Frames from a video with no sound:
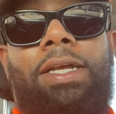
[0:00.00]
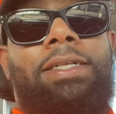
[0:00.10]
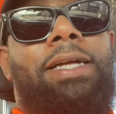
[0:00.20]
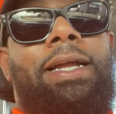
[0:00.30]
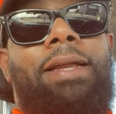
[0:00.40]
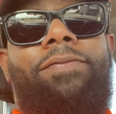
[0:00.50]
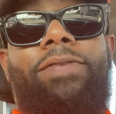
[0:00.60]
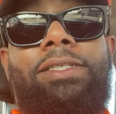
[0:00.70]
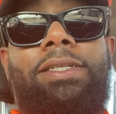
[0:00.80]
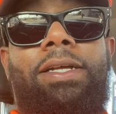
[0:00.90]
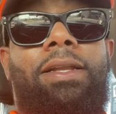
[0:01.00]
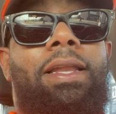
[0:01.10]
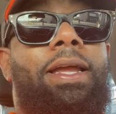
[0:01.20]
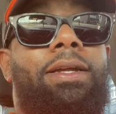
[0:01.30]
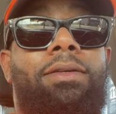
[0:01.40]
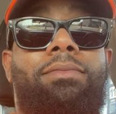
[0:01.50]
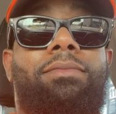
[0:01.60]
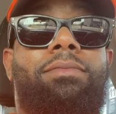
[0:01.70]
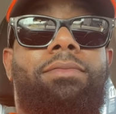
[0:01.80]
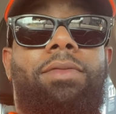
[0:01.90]
It's like them fishing in a lake
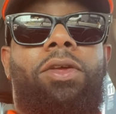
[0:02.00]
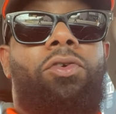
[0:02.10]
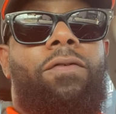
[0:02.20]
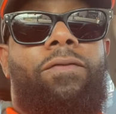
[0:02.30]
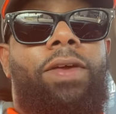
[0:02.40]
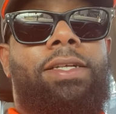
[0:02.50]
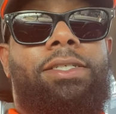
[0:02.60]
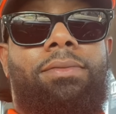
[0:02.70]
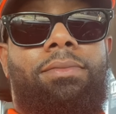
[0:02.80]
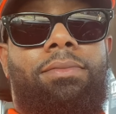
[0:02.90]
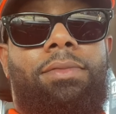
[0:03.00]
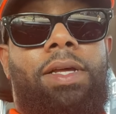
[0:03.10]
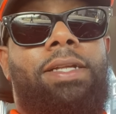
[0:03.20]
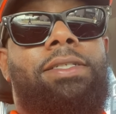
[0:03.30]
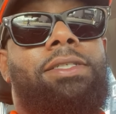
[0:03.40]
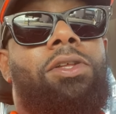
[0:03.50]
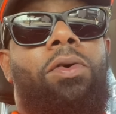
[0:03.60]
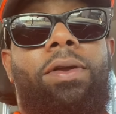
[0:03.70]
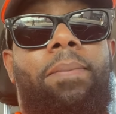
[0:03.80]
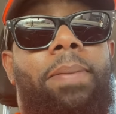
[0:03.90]
and you the fish and they just
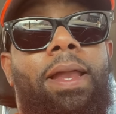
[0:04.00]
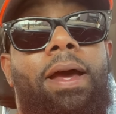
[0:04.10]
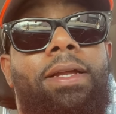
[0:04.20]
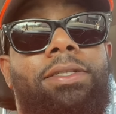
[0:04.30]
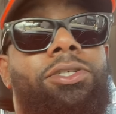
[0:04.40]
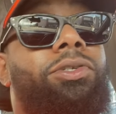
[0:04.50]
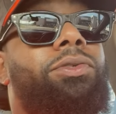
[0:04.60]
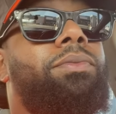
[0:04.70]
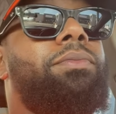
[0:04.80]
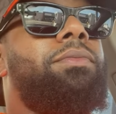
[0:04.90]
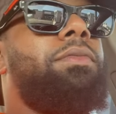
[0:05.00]
throwing the bait out there to you.